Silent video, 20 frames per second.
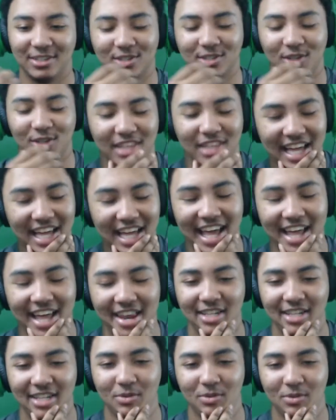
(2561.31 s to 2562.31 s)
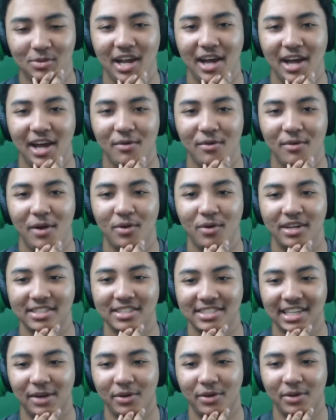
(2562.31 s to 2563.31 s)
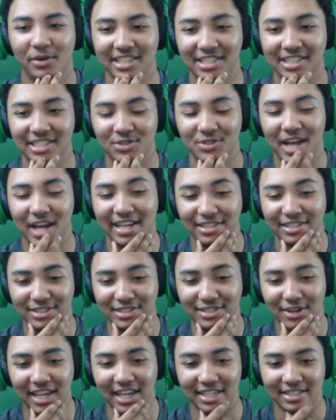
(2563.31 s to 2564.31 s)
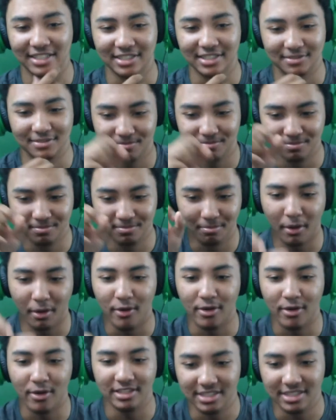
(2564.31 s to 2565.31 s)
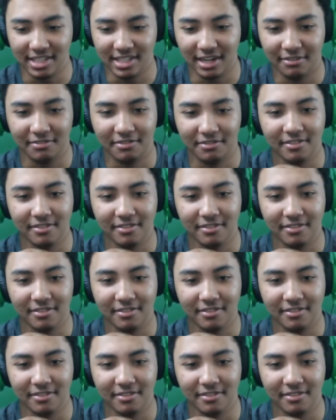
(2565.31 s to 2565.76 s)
So that's what I want to see. I want to see these dragons start like just burning stuff.